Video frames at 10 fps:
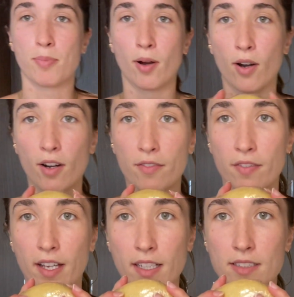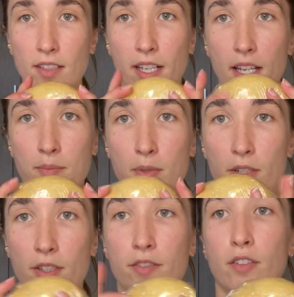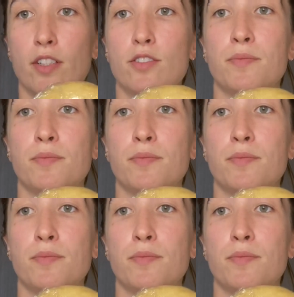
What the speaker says: perfect. Okay, put her in the fridge.